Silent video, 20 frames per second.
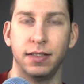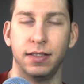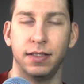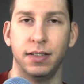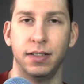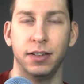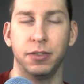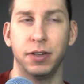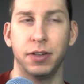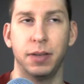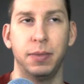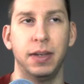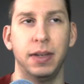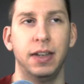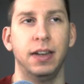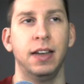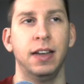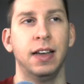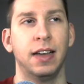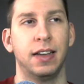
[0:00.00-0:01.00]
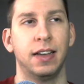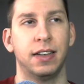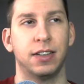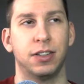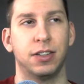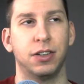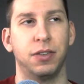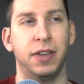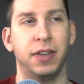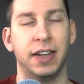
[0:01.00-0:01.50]
You know what I mean?
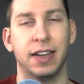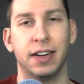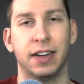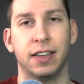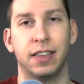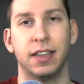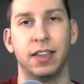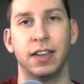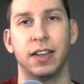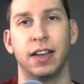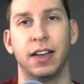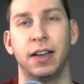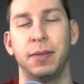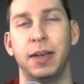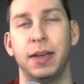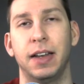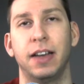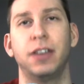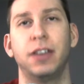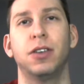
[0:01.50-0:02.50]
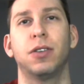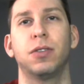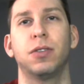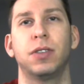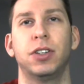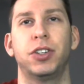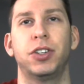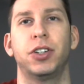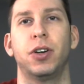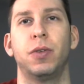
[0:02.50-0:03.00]
So I kind of think, I mean, I know this
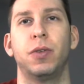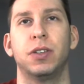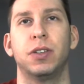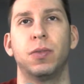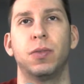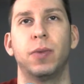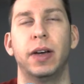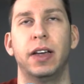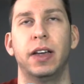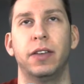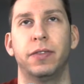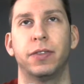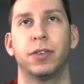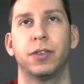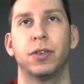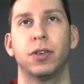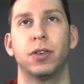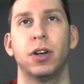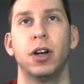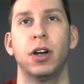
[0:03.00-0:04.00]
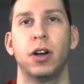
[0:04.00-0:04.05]
show is a way for